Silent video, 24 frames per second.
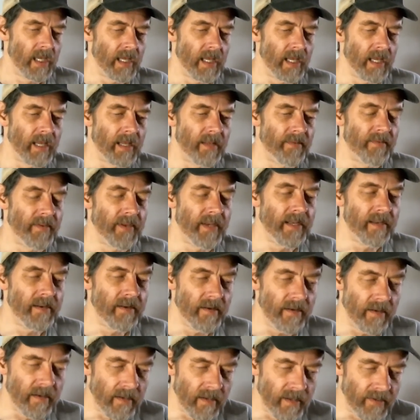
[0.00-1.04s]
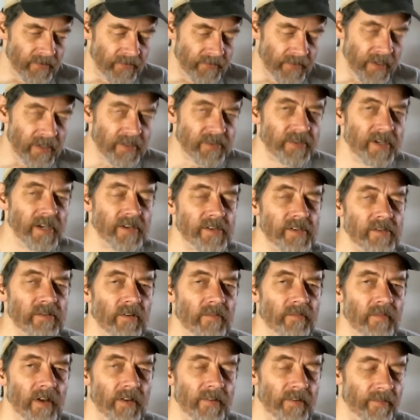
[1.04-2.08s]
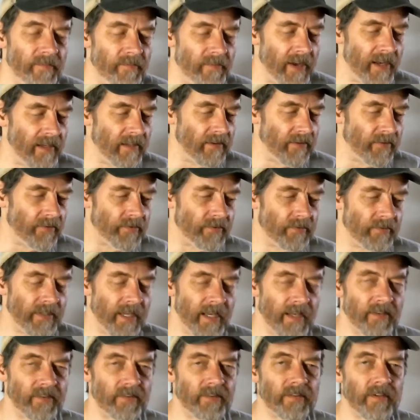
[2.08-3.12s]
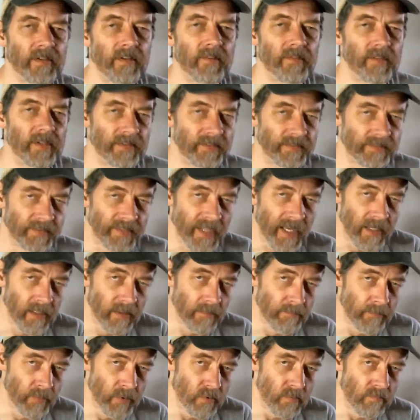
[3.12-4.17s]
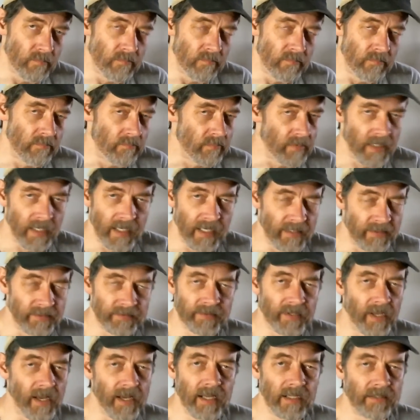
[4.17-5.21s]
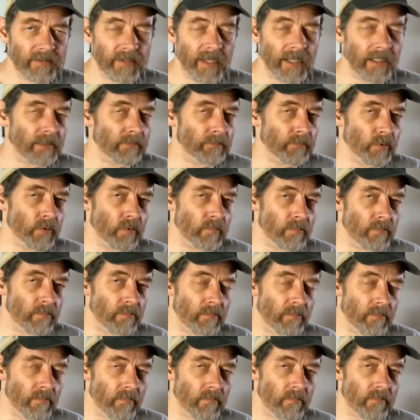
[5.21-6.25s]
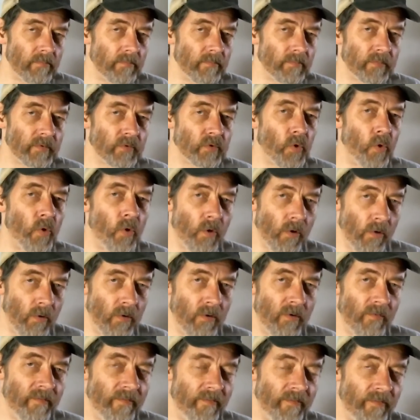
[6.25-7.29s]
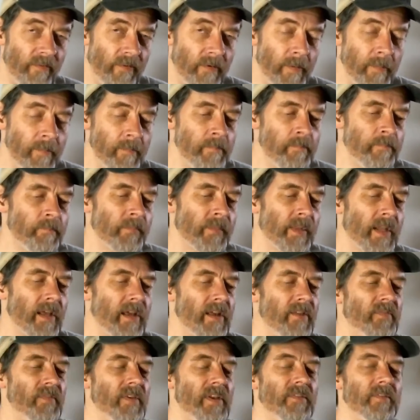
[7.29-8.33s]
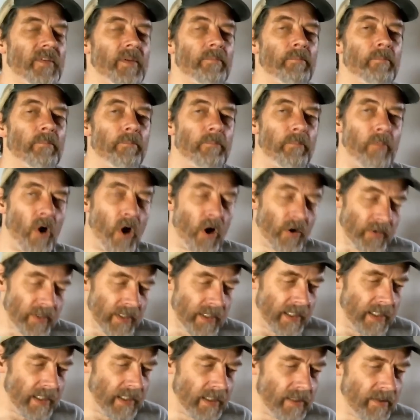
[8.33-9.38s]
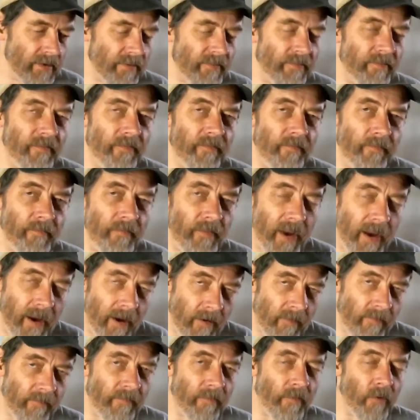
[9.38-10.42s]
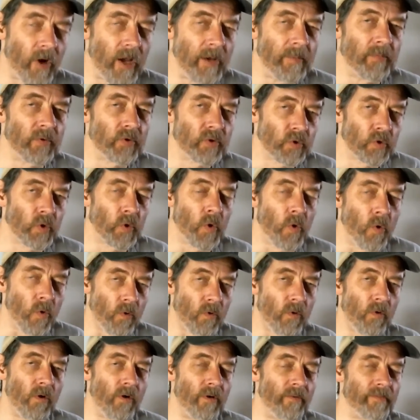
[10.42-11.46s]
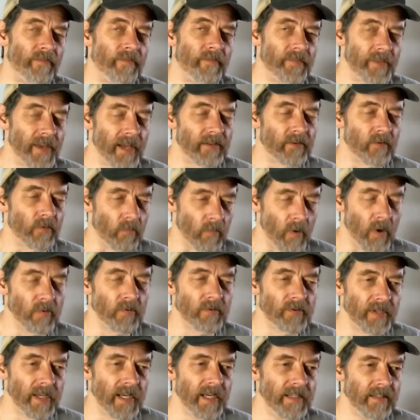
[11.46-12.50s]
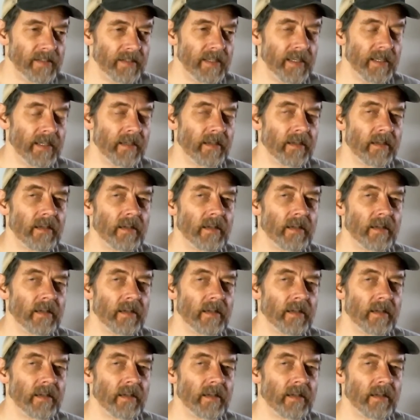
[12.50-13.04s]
And then a succession of other failures. Next, the tail boom, entire tail boom tore off. And then the body, the airframe tore off that rotating